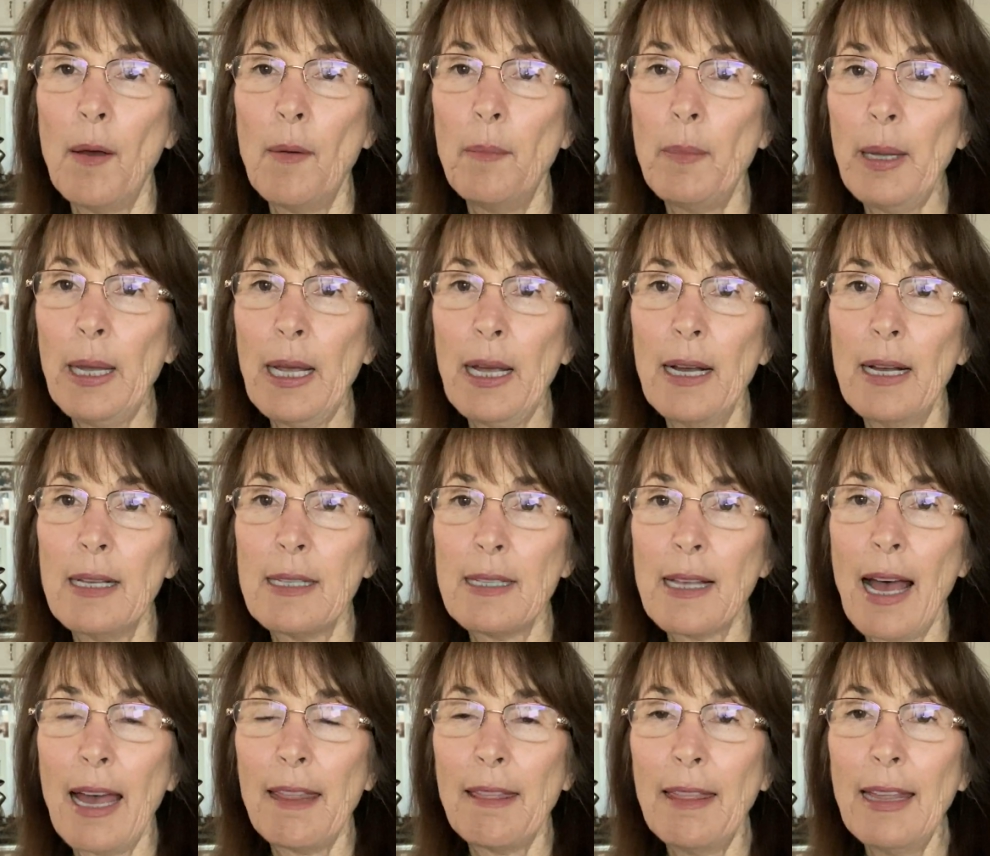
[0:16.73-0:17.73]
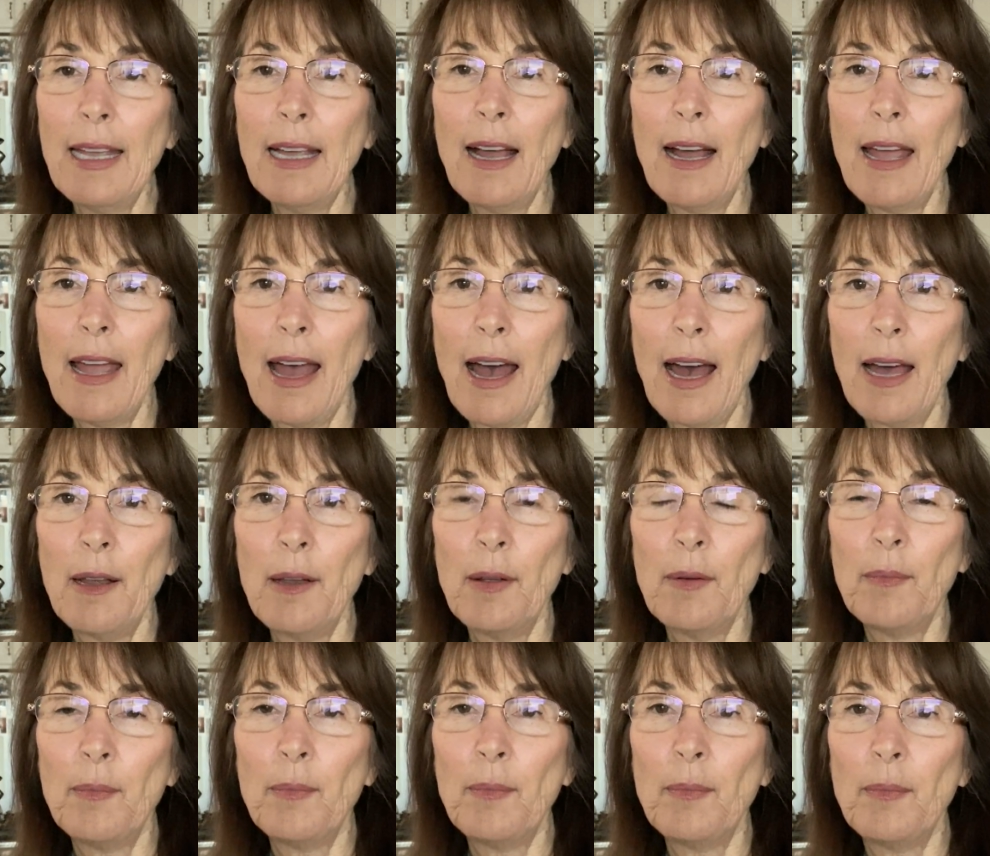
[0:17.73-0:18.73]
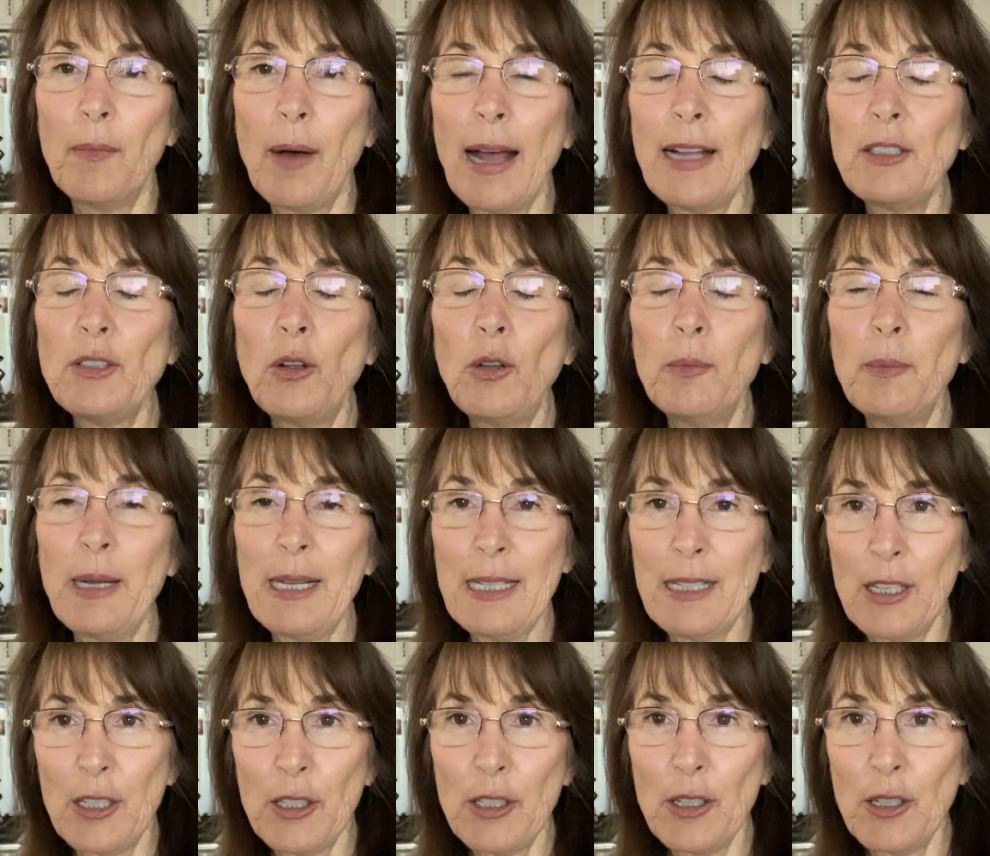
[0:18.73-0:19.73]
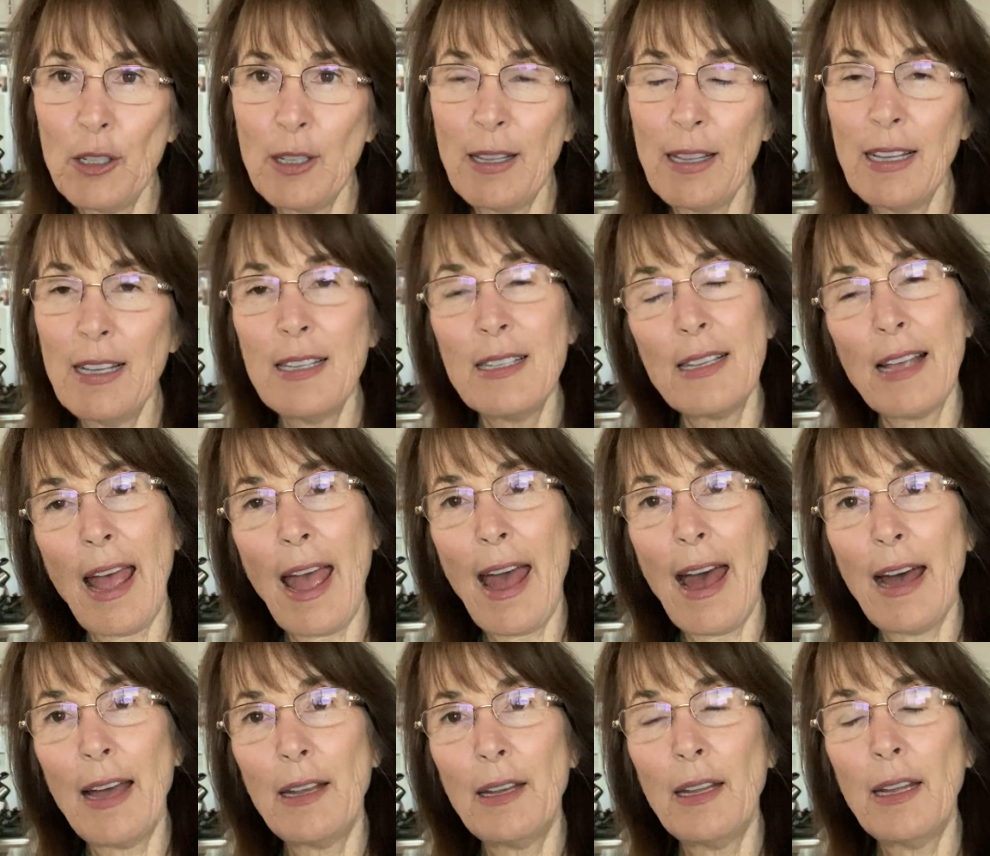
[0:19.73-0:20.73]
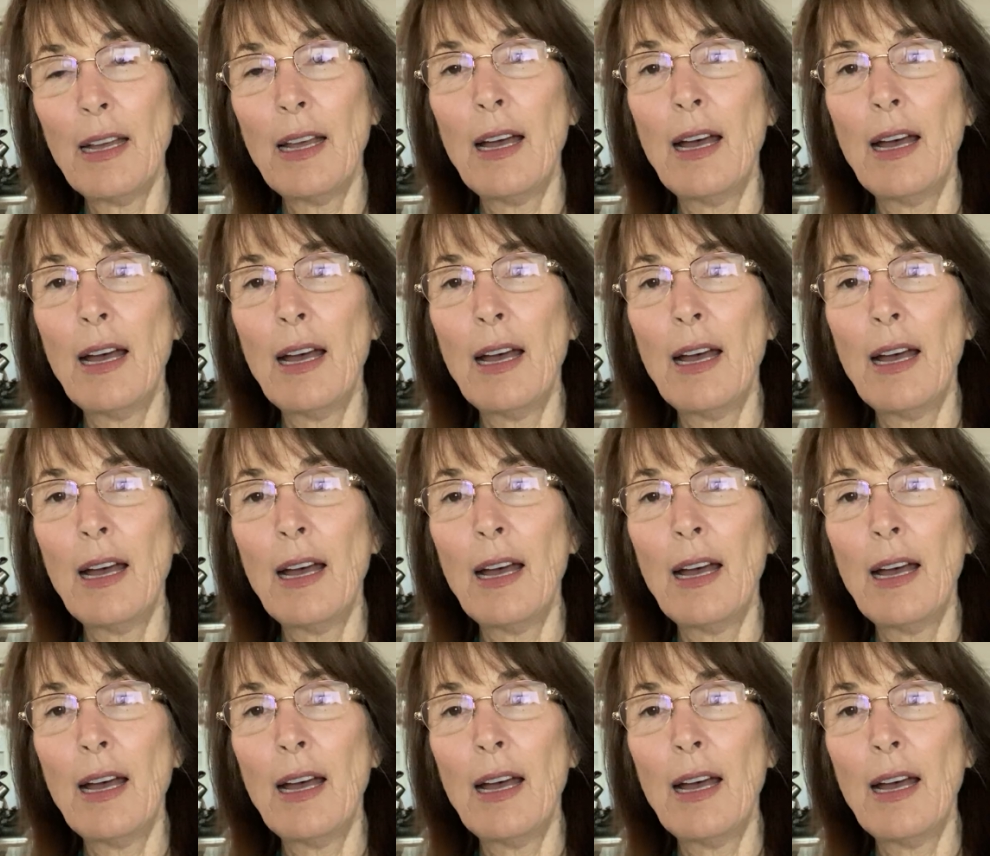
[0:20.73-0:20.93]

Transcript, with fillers: because I think I had, I told my sisters this and